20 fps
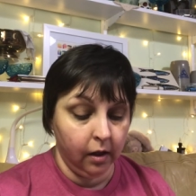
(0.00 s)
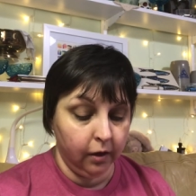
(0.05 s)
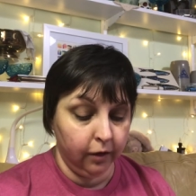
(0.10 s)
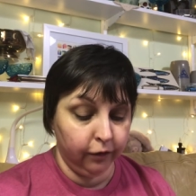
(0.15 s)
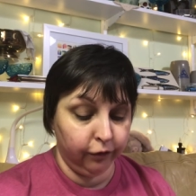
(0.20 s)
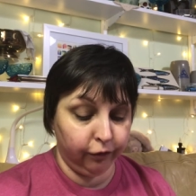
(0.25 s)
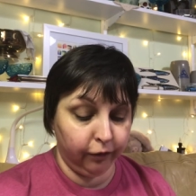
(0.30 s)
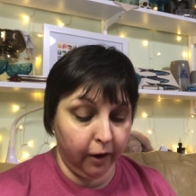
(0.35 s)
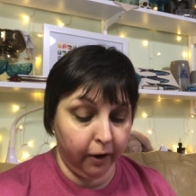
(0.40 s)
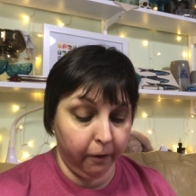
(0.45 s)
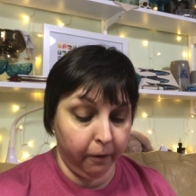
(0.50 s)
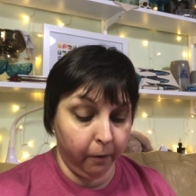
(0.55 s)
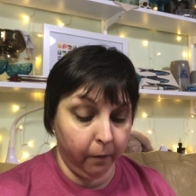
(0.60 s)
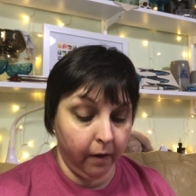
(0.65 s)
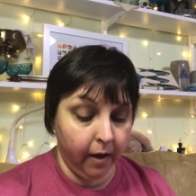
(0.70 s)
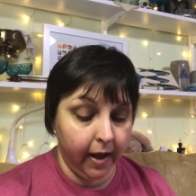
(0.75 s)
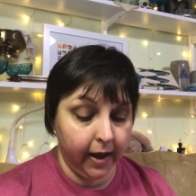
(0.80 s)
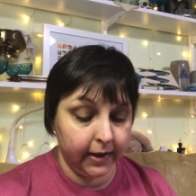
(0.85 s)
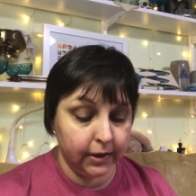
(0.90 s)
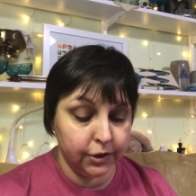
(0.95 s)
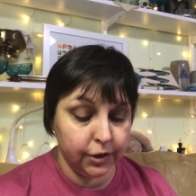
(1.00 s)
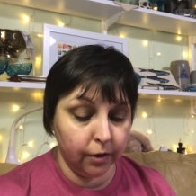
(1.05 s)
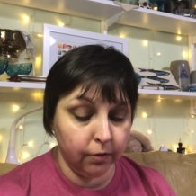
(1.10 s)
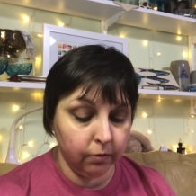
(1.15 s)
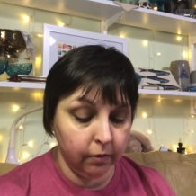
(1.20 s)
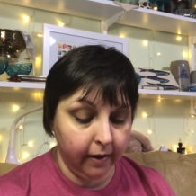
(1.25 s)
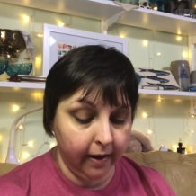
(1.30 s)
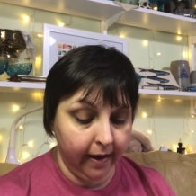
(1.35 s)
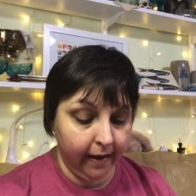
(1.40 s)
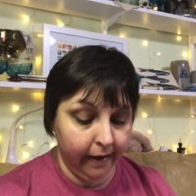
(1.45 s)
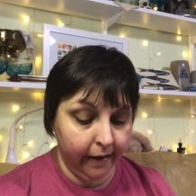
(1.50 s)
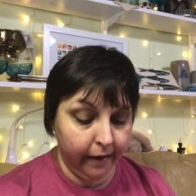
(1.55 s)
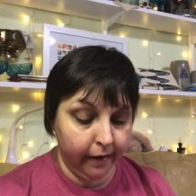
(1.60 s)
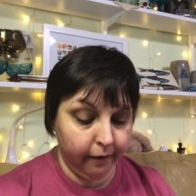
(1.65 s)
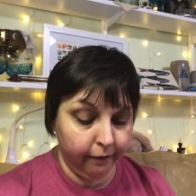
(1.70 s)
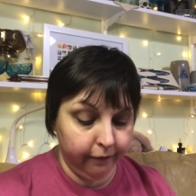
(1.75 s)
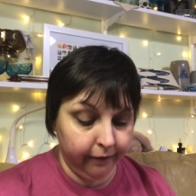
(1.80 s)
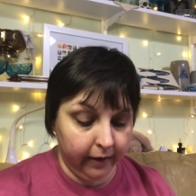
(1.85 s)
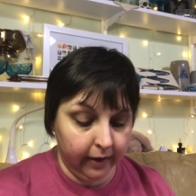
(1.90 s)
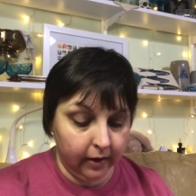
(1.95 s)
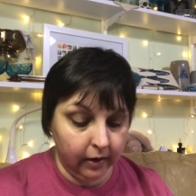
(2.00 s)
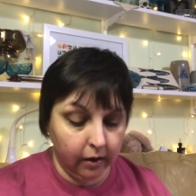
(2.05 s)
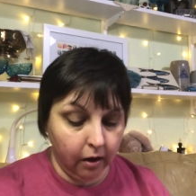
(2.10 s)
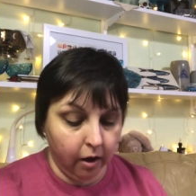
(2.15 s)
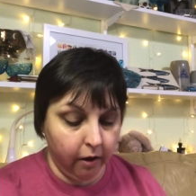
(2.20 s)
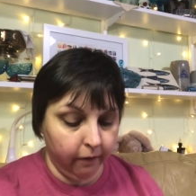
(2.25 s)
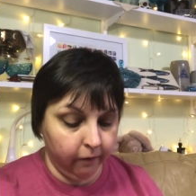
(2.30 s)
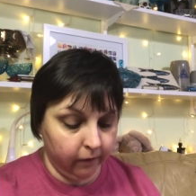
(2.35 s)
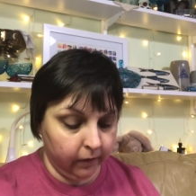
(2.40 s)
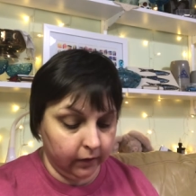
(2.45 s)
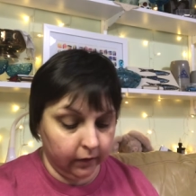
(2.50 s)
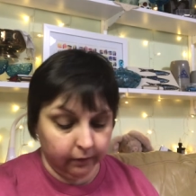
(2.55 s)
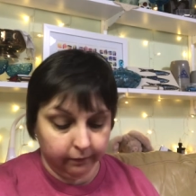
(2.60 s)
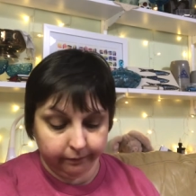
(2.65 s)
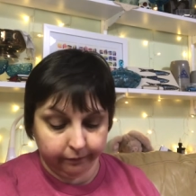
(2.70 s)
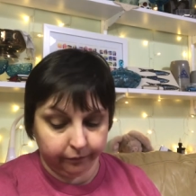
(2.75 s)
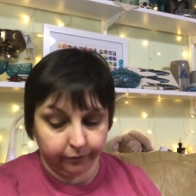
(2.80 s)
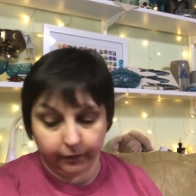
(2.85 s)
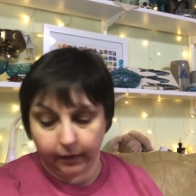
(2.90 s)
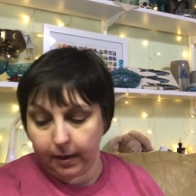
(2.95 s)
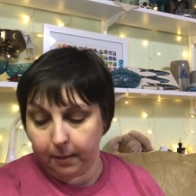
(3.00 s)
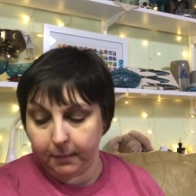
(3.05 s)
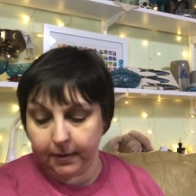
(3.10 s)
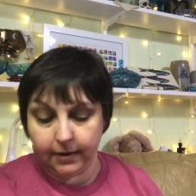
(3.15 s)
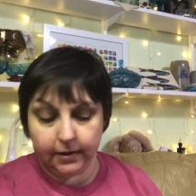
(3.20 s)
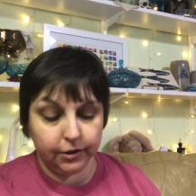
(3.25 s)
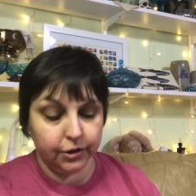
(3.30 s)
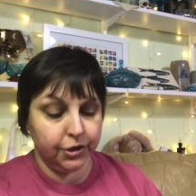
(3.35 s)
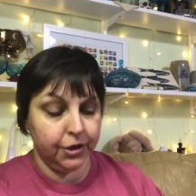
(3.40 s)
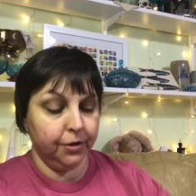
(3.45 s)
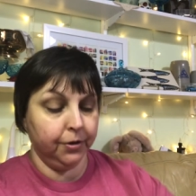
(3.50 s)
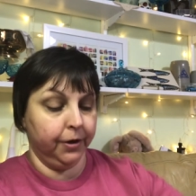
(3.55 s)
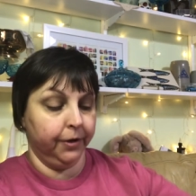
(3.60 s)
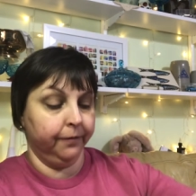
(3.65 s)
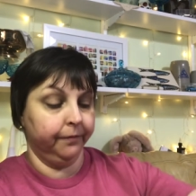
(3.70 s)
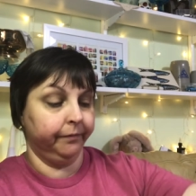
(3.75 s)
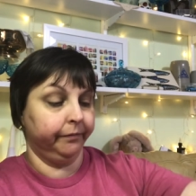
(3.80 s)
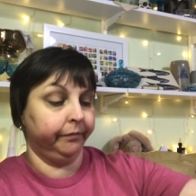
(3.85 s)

So I don't have it all, well, let me just show you.